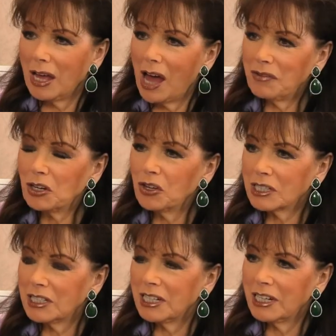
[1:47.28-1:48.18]
having
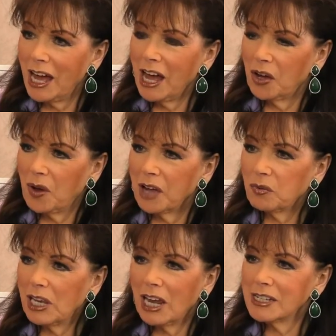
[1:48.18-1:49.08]
looked at it now, I
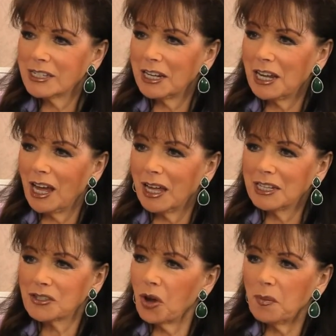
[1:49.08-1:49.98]
realise that
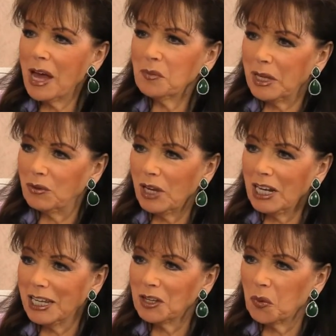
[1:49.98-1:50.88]
it's all about me,
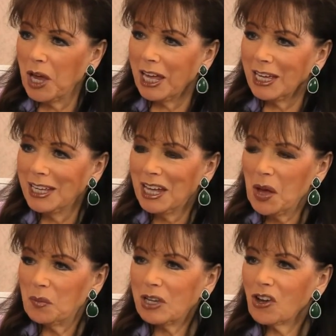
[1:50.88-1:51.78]
really, in a way,
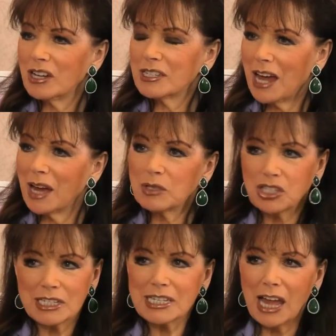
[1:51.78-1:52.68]
because I was
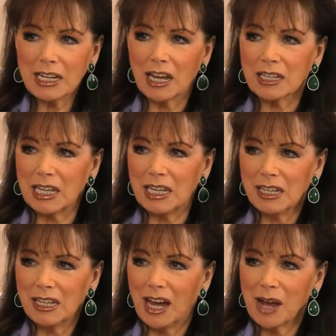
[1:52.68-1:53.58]
just like Lucky.
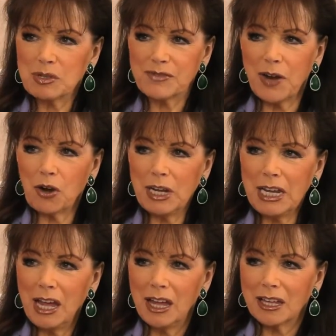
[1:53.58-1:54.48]
I was
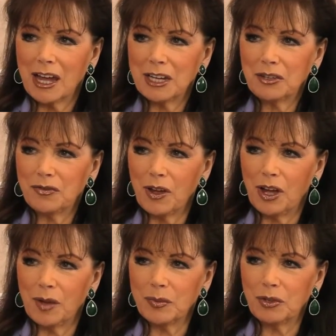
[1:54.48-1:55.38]
very kind of,
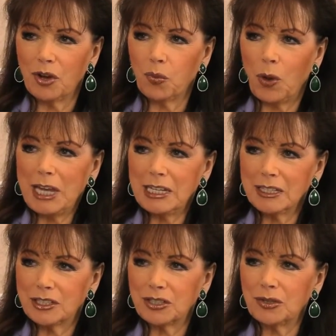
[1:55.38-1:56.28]

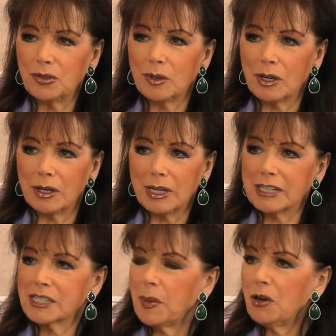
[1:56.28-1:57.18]
waiting to
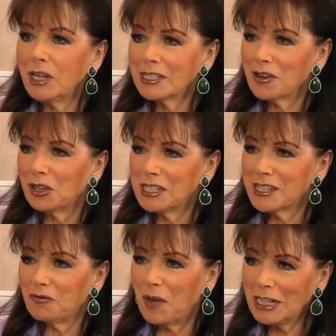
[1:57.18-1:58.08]
experience all these
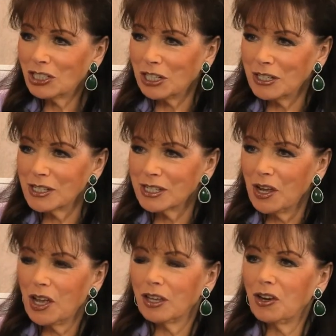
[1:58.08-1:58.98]
adventures,
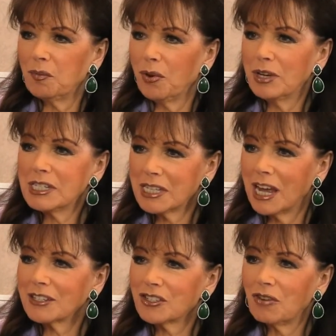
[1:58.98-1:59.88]
boys,
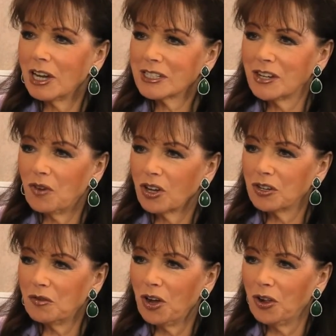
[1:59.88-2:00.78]
sex, drugs, and rock
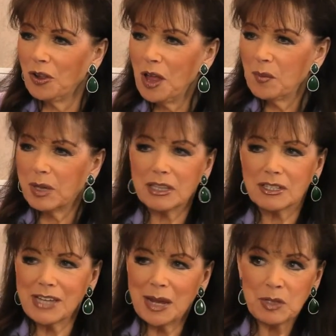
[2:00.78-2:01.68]
and roll. But at
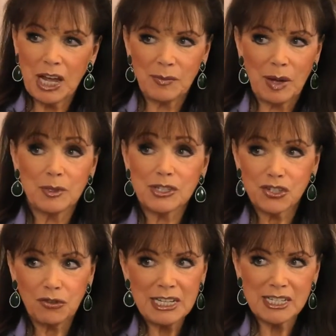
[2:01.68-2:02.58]
the same time, I was street